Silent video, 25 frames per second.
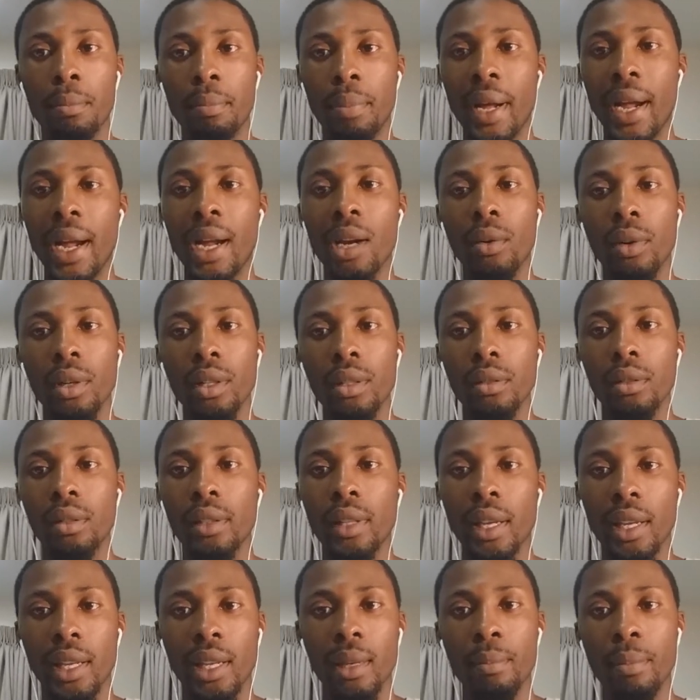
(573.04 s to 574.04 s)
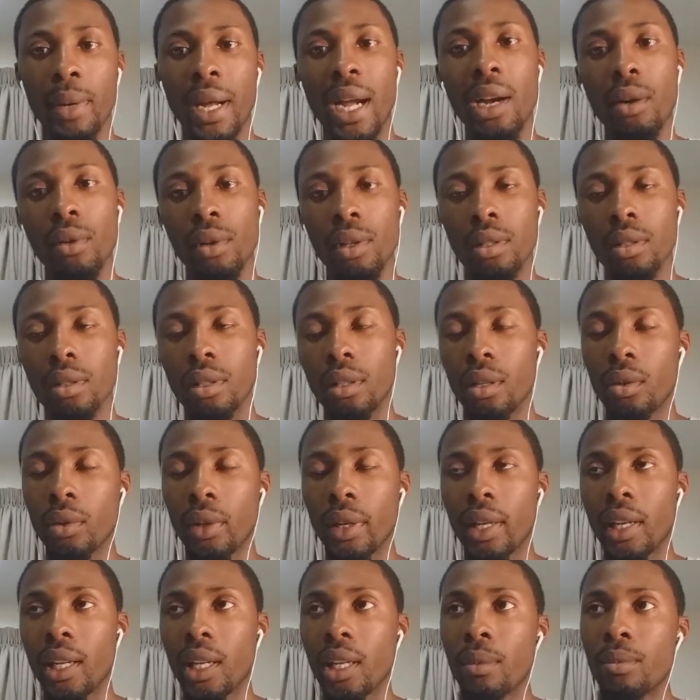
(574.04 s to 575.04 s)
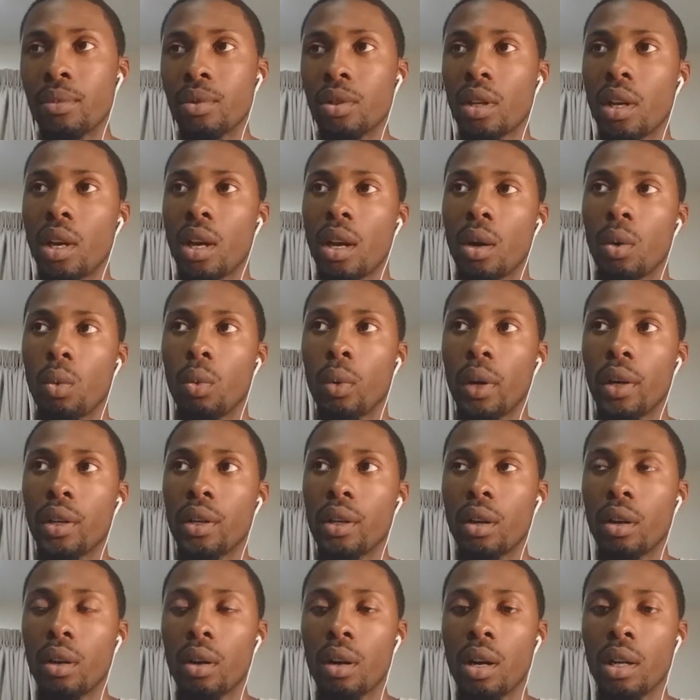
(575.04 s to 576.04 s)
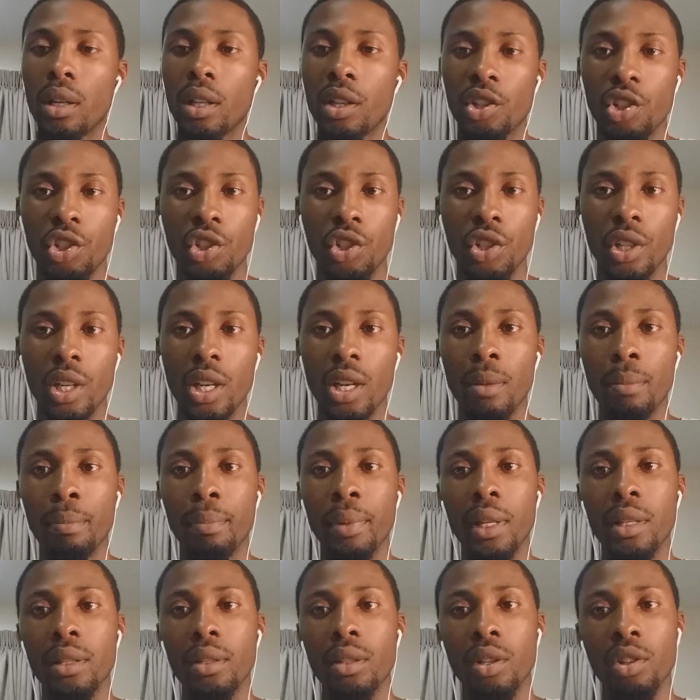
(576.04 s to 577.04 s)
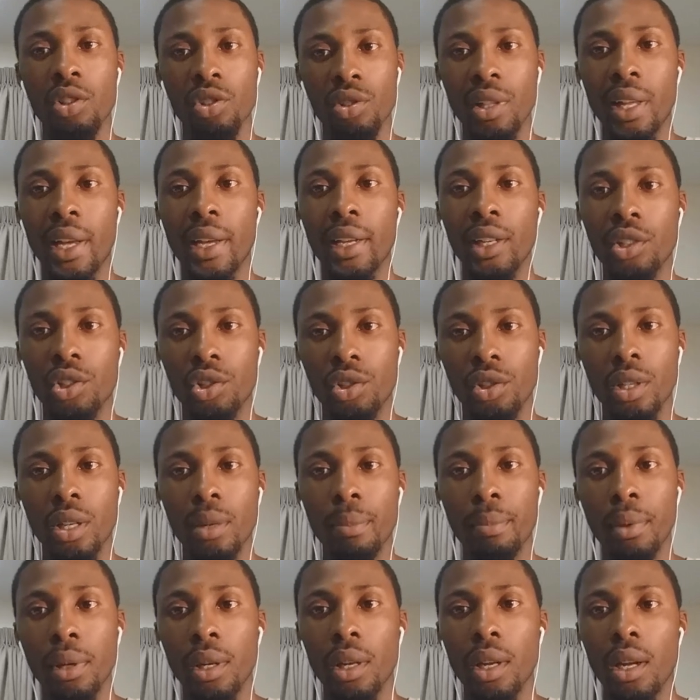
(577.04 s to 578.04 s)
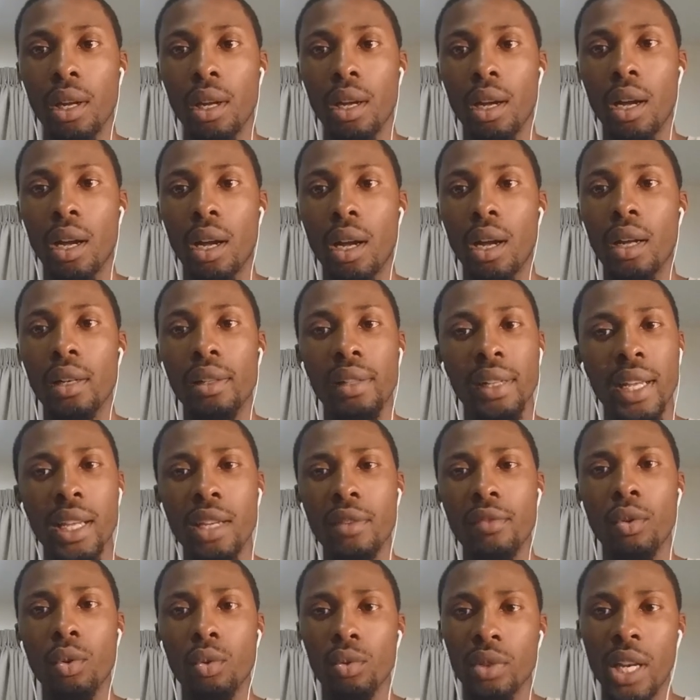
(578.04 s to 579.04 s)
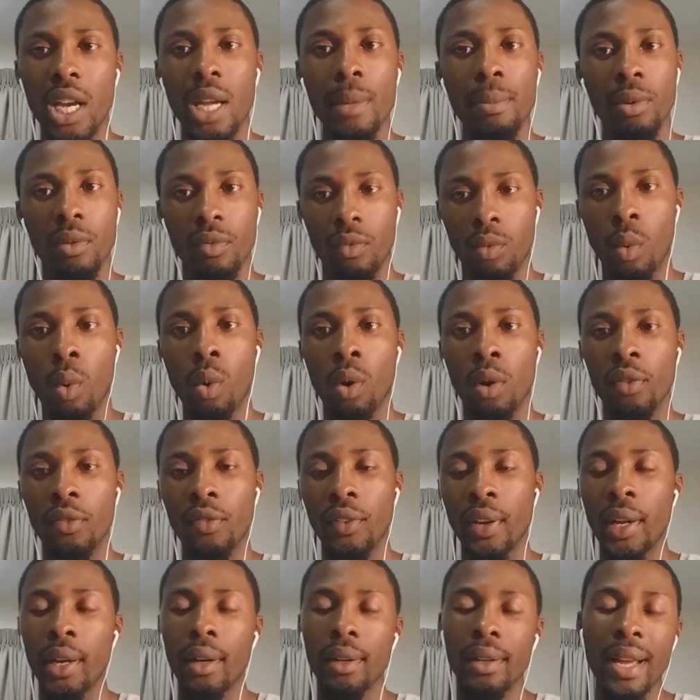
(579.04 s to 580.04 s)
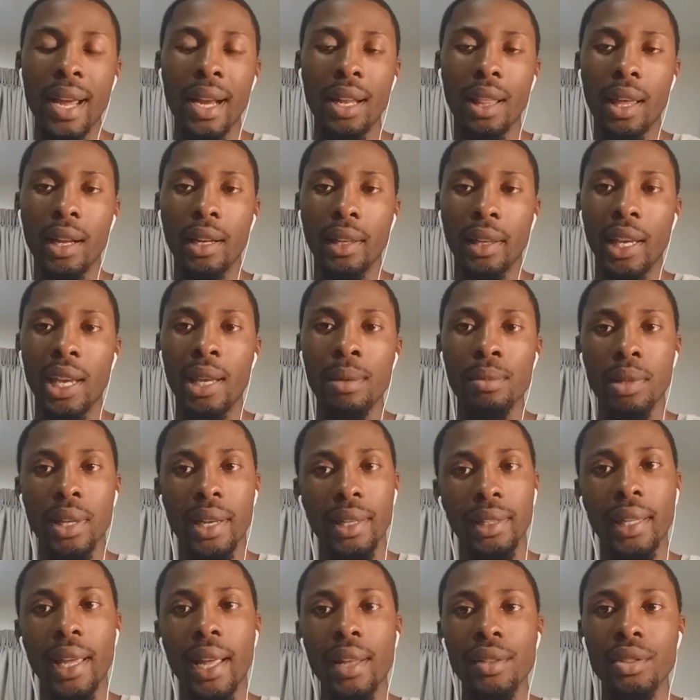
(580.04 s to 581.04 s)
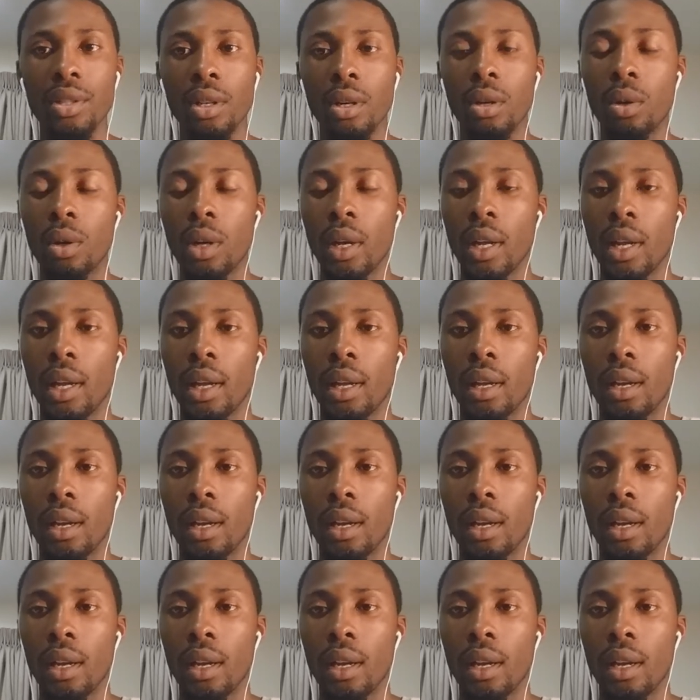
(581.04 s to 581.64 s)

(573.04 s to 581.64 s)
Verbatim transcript: pirate games where you're on a ship and there's like ship naval type of warfare. Not a lot of games like that. So